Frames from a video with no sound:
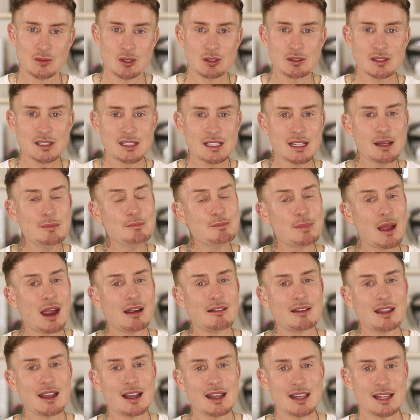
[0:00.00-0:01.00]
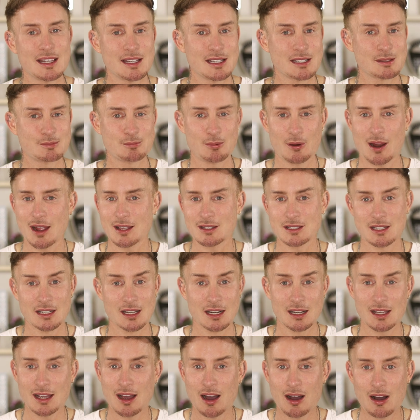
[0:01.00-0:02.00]
Your skin barrier is
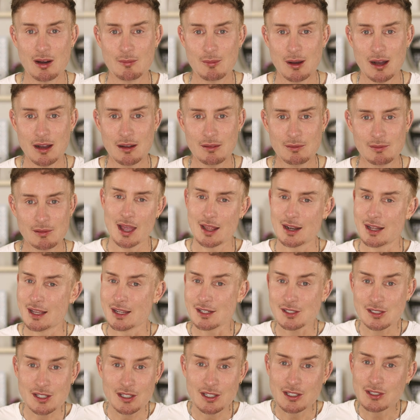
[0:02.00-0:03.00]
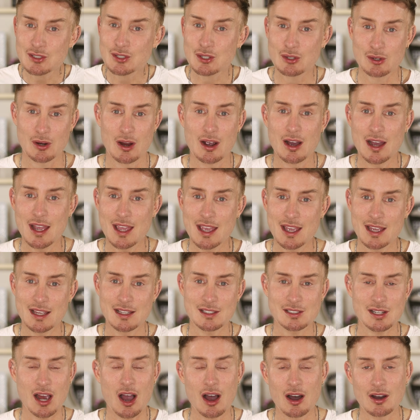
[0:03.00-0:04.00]
practically armor, and it's going to try
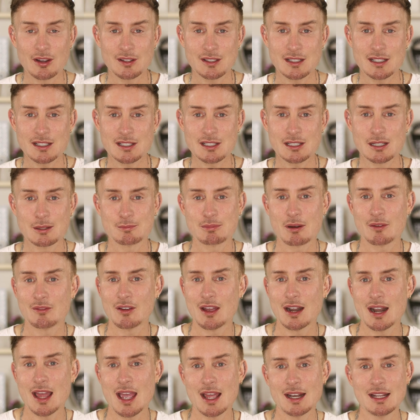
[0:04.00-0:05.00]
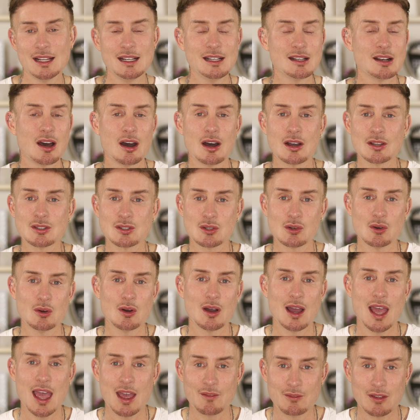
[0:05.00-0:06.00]
its hardest to prevent any large
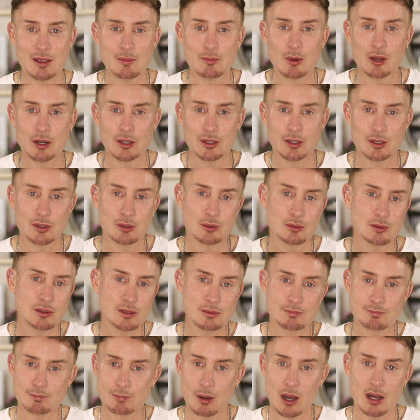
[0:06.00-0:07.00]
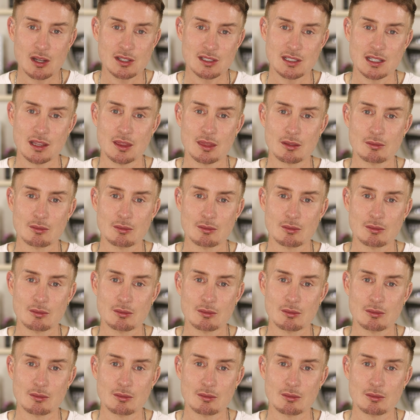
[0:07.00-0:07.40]
or heavy molecules passing